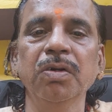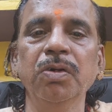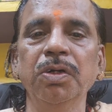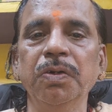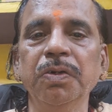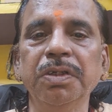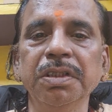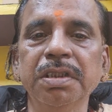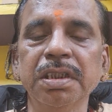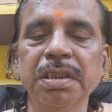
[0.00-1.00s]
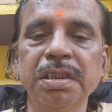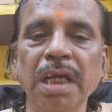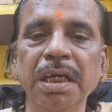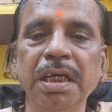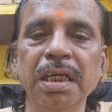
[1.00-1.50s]
court notices,
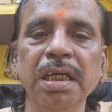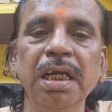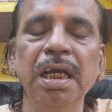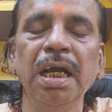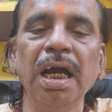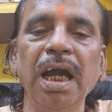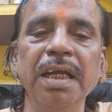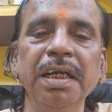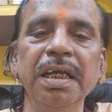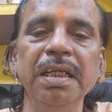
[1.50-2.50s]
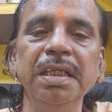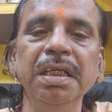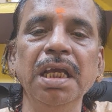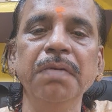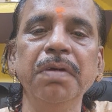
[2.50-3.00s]
title, and
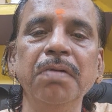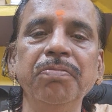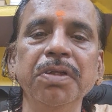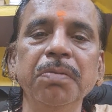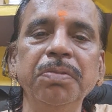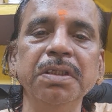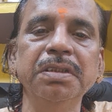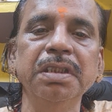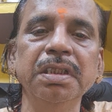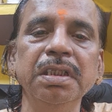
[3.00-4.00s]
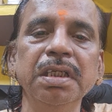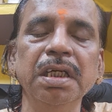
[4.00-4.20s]
the name of the person,